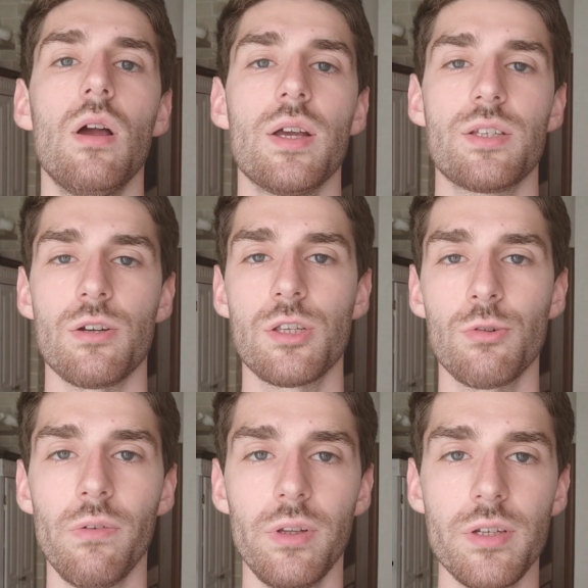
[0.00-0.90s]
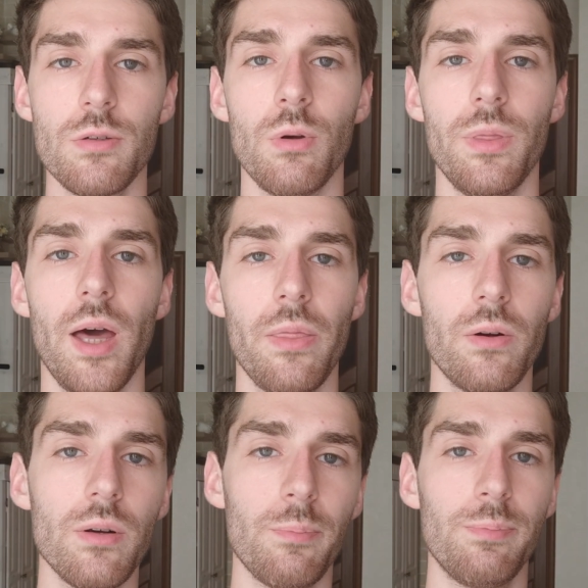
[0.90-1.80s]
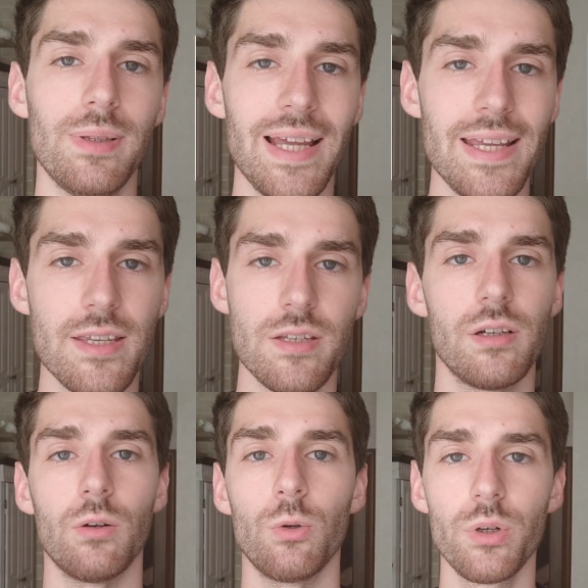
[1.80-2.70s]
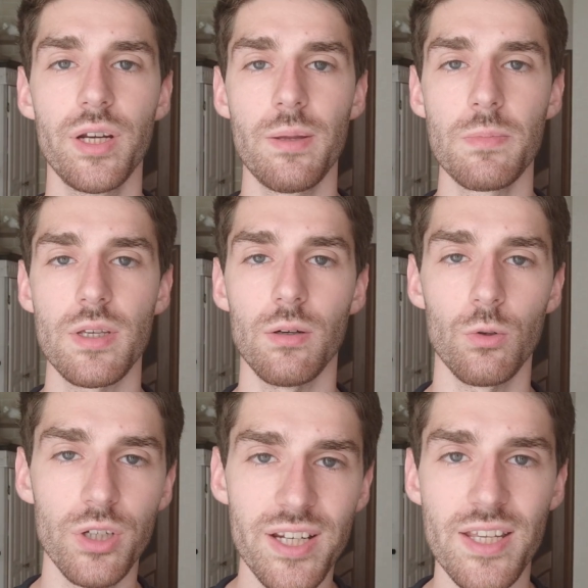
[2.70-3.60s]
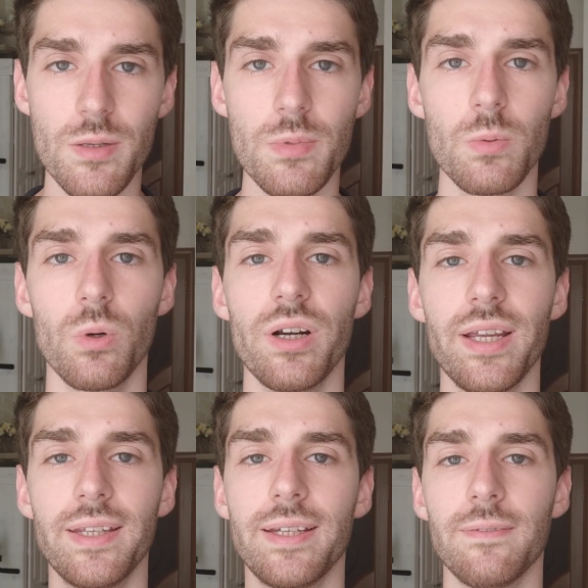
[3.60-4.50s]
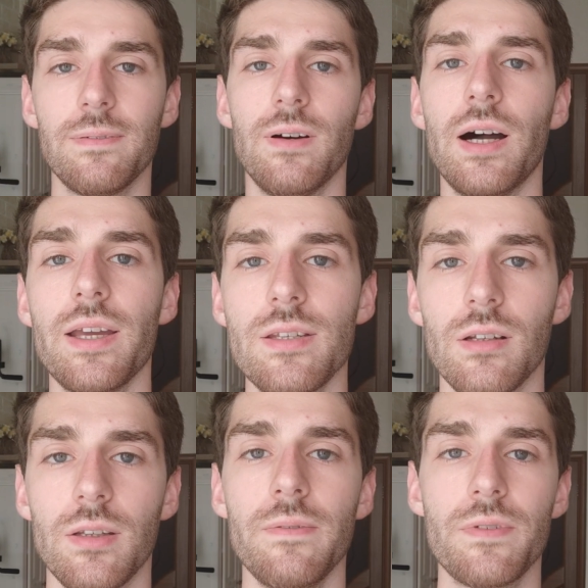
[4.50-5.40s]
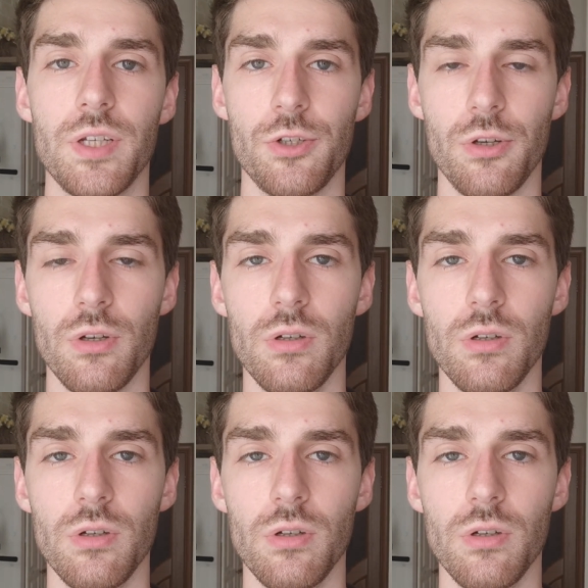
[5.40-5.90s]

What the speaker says: starts traveling to another places in our organisms where it can find lymph tissue.